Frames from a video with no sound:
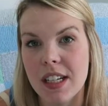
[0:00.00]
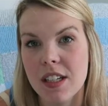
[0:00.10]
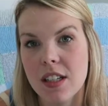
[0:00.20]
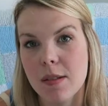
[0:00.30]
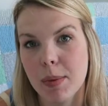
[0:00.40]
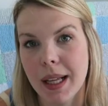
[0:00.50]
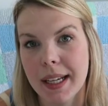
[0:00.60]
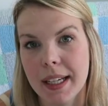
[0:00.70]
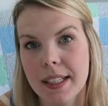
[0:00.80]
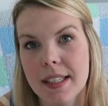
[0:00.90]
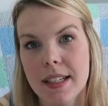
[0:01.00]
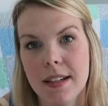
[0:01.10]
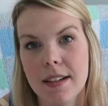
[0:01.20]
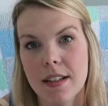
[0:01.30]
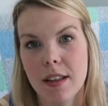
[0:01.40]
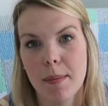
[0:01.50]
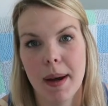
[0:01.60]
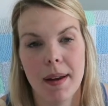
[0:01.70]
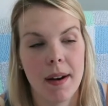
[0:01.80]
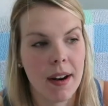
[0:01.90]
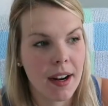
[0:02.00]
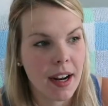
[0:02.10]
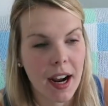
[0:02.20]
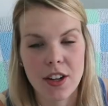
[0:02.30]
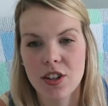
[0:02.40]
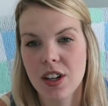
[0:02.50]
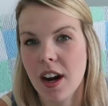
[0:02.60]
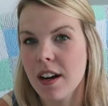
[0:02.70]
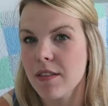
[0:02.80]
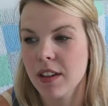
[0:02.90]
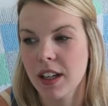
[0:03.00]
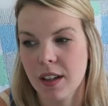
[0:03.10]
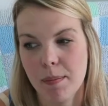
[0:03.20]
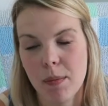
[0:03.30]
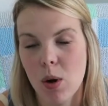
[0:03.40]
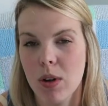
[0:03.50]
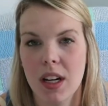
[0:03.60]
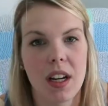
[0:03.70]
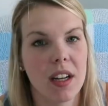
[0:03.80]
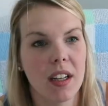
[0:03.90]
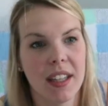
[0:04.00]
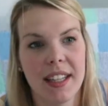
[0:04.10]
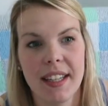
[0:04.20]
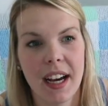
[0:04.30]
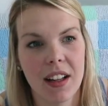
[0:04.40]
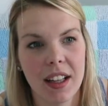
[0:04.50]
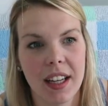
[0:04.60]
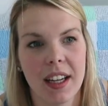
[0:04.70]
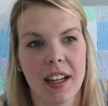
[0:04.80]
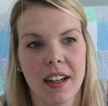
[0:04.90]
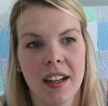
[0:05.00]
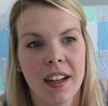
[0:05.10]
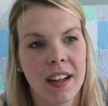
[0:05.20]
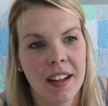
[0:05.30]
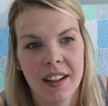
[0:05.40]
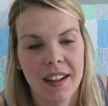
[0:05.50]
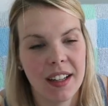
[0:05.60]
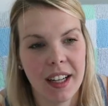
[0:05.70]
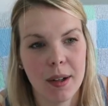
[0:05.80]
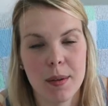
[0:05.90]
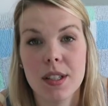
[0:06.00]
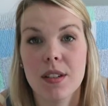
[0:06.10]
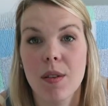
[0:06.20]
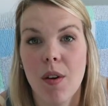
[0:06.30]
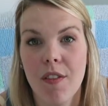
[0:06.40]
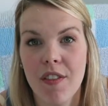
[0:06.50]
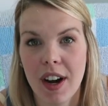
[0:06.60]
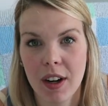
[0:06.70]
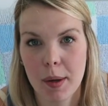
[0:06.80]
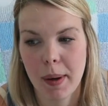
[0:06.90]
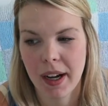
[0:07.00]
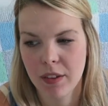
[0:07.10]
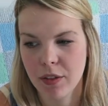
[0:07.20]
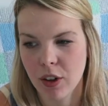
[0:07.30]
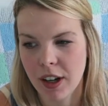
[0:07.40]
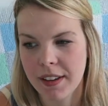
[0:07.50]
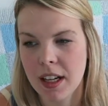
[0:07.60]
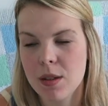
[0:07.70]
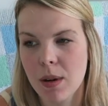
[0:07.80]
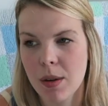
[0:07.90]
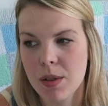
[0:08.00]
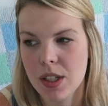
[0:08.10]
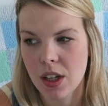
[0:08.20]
into the blankets and into the bed, and just kind of like moaning, yelling. It was very painful, and that's when I